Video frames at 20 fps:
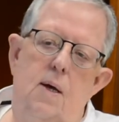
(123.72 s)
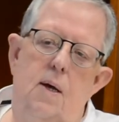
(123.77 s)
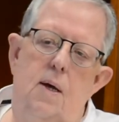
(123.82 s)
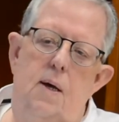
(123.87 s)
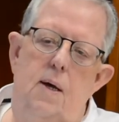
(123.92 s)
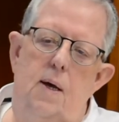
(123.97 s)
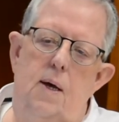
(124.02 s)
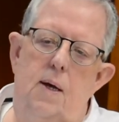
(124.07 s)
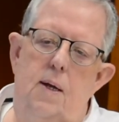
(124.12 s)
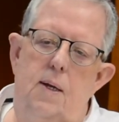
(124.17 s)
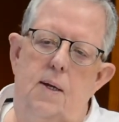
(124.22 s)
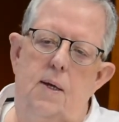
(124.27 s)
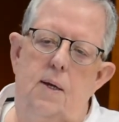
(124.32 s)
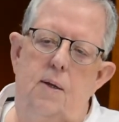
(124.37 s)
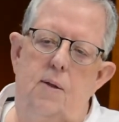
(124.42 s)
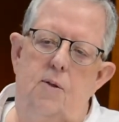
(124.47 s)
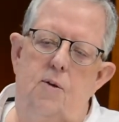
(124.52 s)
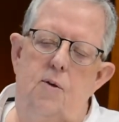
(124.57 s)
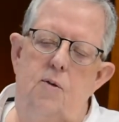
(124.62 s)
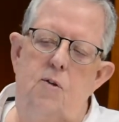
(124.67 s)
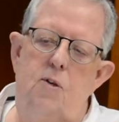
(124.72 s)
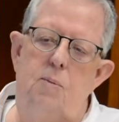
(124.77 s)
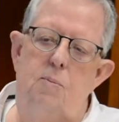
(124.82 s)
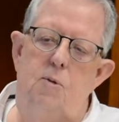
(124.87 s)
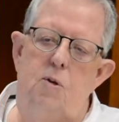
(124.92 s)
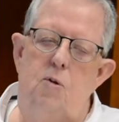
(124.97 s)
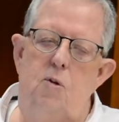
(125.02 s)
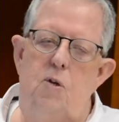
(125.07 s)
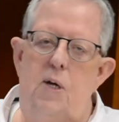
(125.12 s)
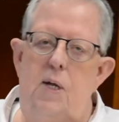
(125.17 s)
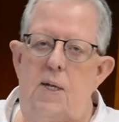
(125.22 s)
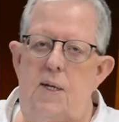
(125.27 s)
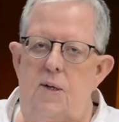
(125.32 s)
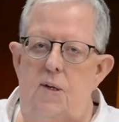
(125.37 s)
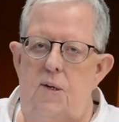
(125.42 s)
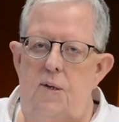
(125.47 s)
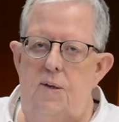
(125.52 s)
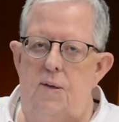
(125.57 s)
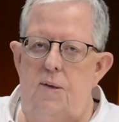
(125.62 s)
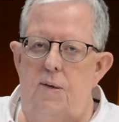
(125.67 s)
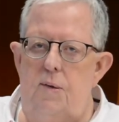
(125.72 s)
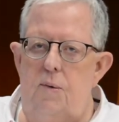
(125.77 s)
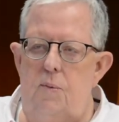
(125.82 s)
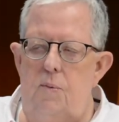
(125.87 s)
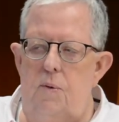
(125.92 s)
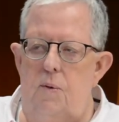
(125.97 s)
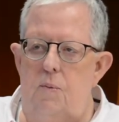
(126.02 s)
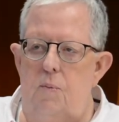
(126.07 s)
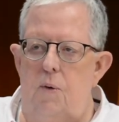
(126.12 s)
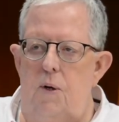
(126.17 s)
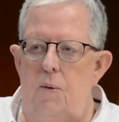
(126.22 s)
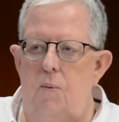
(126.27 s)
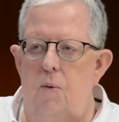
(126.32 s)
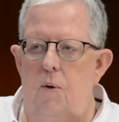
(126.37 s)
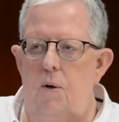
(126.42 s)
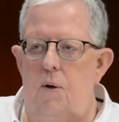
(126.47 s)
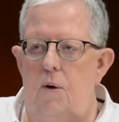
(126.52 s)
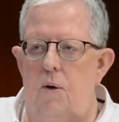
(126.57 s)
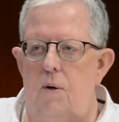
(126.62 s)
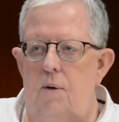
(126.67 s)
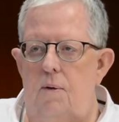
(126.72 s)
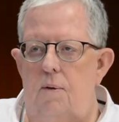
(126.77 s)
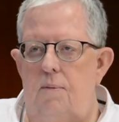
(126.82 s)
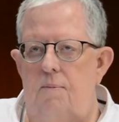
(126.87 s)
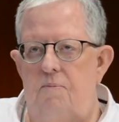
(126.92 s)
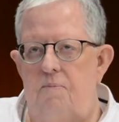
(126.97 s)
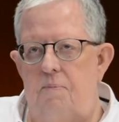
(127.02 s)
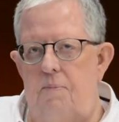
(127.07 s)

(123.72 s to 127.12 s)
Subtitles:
And through some due diligence, we were,